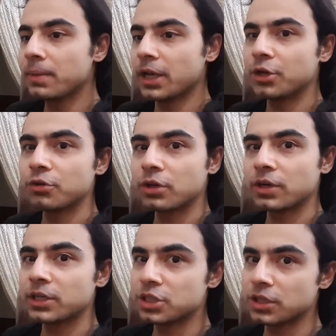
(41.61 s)
but I do know
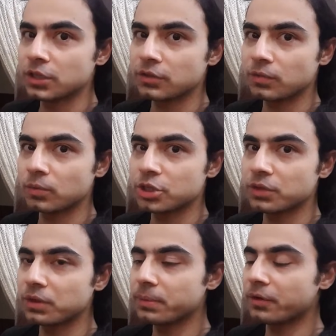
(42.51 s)
that she's
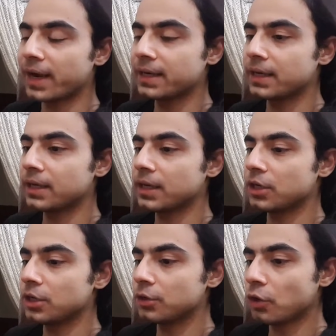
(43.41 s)
she will be writing a
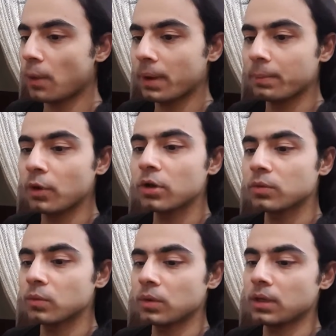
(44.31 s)
new comic
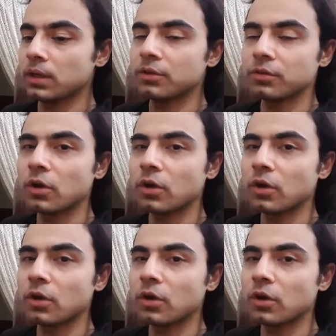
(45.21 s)
book uh,